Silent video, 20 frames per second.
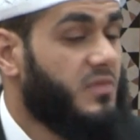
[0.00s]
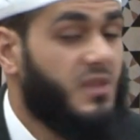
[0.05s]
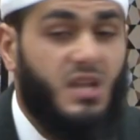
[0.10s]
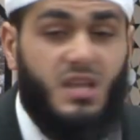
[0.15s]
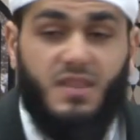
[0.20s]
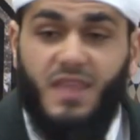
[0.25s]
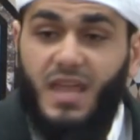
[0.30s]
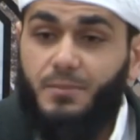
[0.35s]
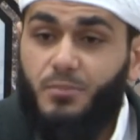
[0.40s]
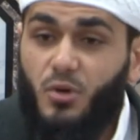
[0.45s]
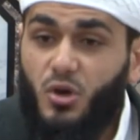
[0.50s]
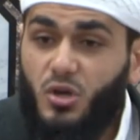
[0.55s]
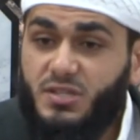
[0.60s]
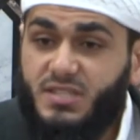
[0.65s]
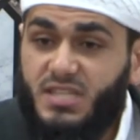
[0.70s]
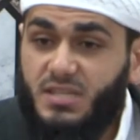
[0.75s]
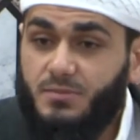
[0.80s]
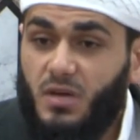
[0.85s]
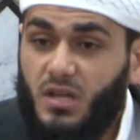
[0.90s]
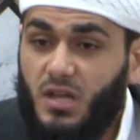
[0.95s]
They
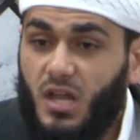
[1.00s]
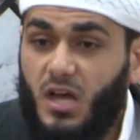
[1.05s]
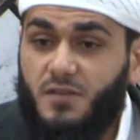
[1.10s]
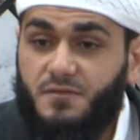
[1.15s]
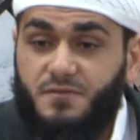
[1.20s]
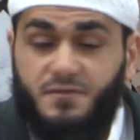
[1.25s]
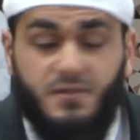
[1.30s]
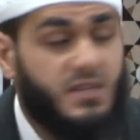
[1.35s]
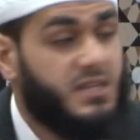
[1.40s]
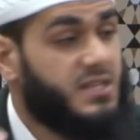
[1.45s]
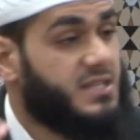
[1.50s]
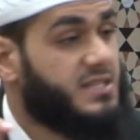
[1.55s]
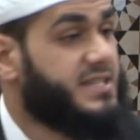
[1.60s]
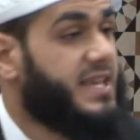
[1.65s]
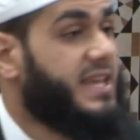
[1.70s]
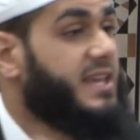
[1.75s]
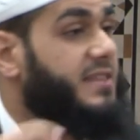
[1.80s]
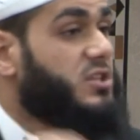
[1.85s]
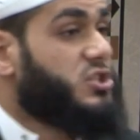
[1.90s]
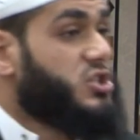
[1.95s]
burnt him alive
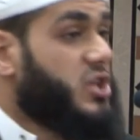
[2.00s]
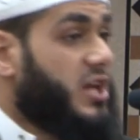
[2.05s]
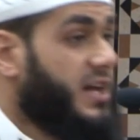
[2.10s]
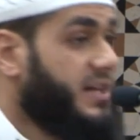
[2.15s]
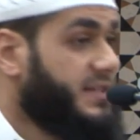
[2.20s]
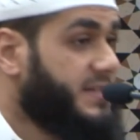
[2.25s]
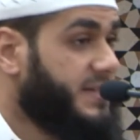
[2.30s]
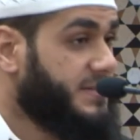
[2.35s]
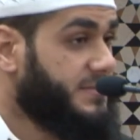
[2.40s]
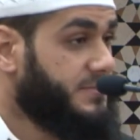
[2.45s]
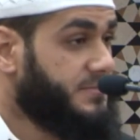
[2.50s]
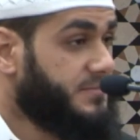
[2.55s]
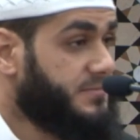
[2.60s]
saying the shahada.